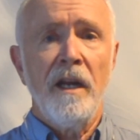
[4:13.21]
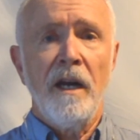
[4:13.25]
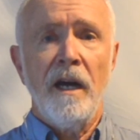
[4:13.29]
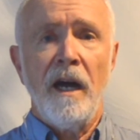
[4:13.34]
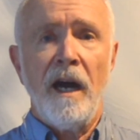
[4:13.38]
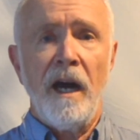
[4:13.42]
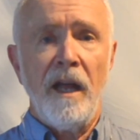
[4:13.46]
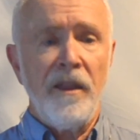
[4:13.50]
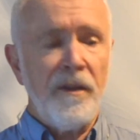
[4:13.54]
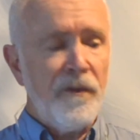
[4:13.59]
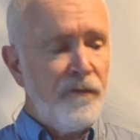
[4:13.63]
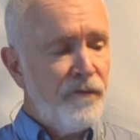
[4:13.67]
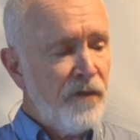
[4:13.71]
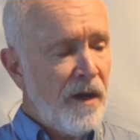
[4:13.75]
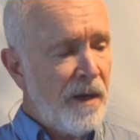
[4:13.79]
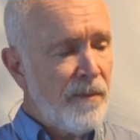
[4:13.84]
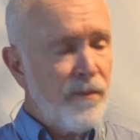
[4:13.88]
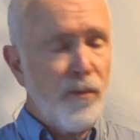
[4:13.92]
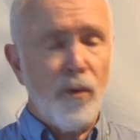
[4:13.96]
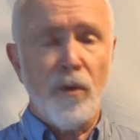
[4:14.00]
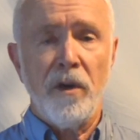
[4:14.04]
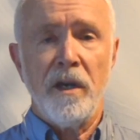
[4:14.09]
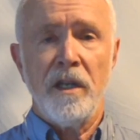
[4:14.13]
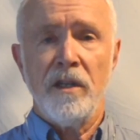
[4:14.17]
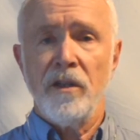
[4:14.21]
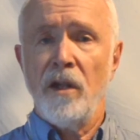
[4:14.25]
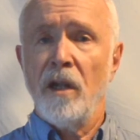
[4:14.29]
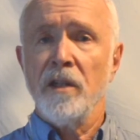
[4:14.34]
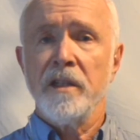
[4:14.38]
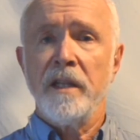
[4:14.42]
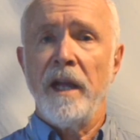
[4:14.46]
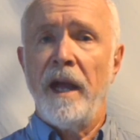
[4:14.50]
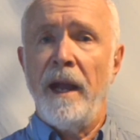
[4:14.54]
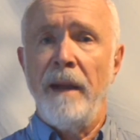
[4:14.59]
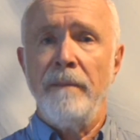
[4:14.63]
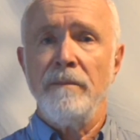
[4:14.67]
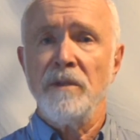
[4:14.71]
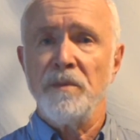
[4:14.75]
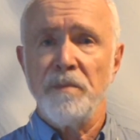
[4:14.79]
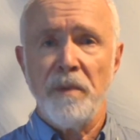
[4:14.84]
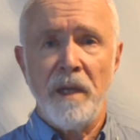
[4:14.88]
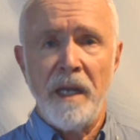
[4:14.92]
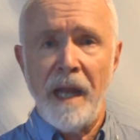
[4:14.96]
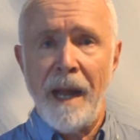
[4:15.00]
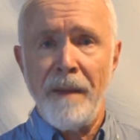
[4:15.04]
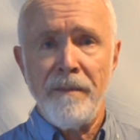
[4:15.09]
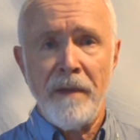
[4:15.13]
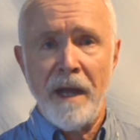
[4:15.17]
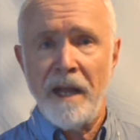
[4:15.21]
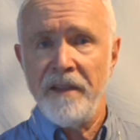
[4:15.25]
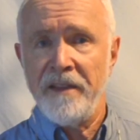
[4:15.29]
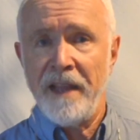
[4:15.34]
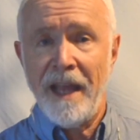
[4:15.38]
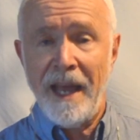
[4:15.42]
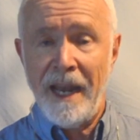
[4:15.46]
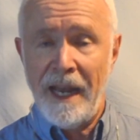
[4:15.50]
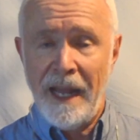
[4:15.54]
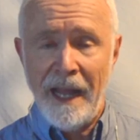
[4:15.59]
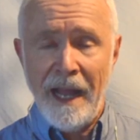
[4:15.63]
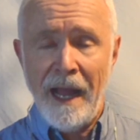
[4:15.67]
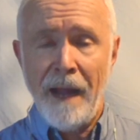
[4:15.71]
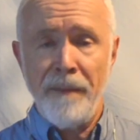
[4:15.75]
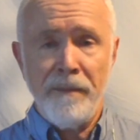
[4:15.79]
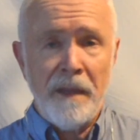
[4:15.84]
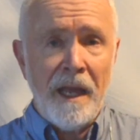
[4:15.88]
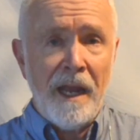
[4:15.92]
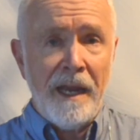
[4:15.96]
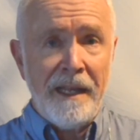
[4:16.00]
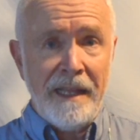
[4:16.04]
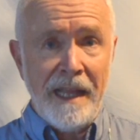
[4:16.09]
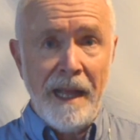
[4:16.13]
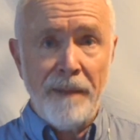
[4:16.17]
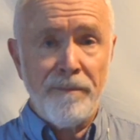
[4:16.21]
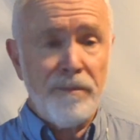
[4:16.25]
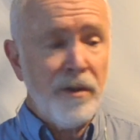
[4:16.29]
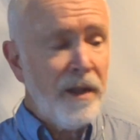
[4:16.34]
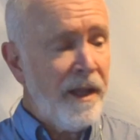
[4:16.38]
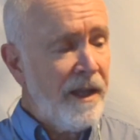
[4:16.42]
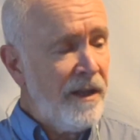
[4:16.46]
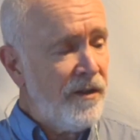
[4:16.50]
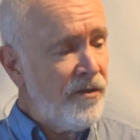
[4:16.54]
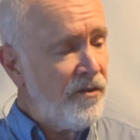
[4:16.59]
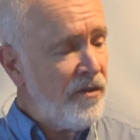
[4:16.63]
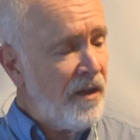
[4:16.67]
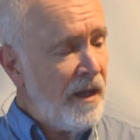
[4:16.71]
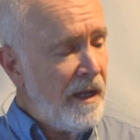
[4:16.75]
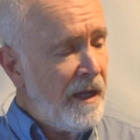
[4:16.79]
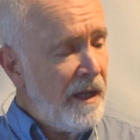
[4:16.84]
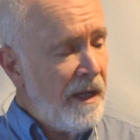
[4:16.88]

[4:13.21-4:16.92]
on the fretboard at all times, but I'm not at that place,